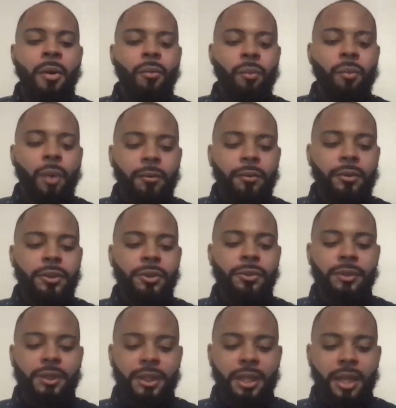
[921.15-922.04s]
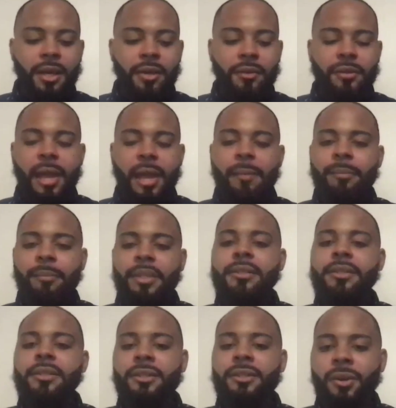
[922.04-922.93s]
What would you tell that
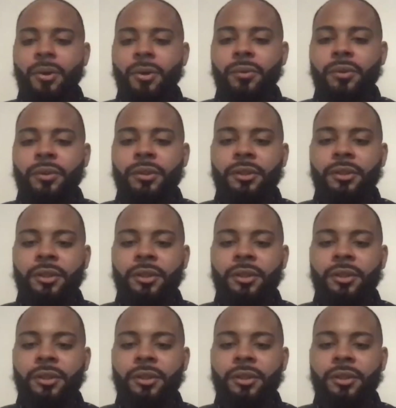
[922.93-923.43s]
business owner